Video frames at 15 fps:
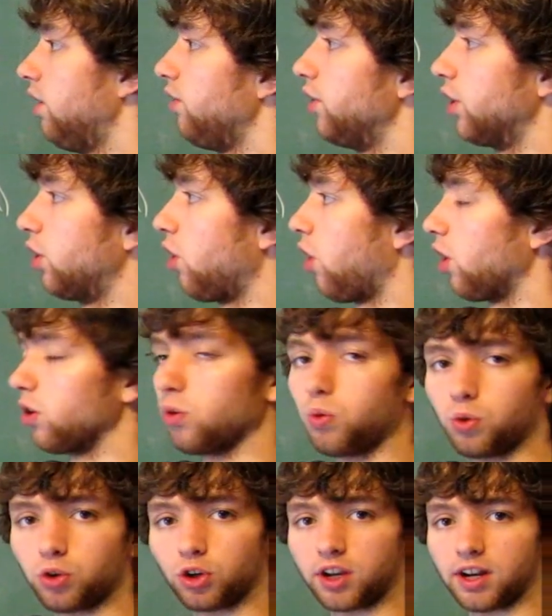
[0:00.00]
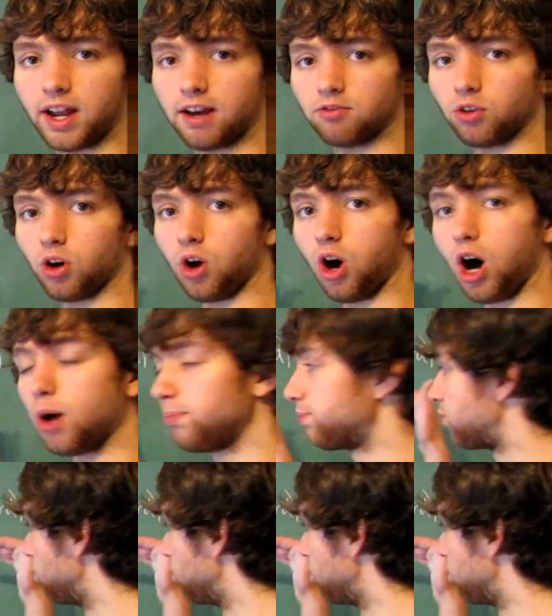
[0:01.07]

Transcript: The card holder can have up